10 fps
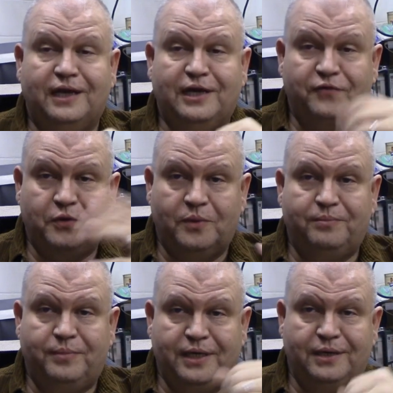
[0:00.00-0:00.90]
and if you
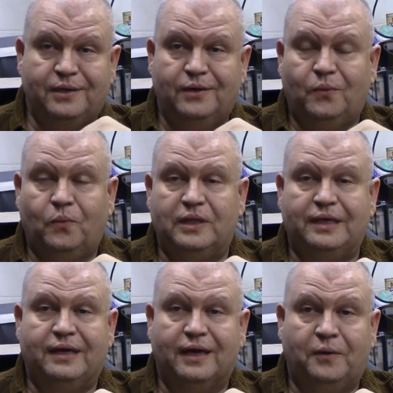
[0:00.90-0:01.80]
would be
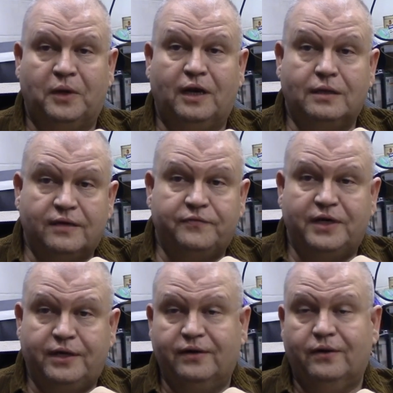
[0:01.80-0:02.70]
willing, I would love to
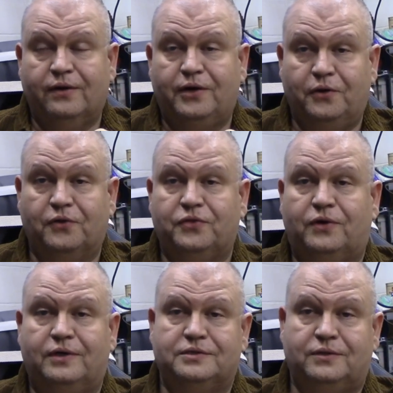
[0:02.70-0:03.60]
hear your
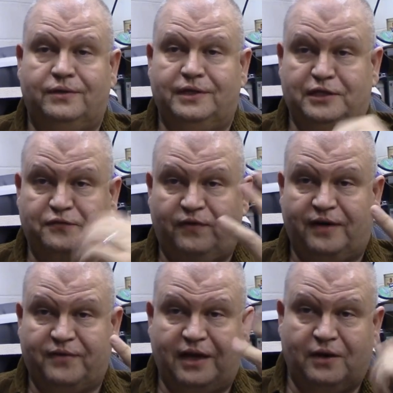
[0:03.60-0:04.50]
thoughts on these
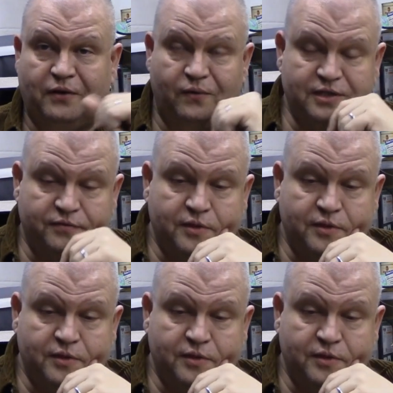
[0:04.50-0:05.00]
five categories.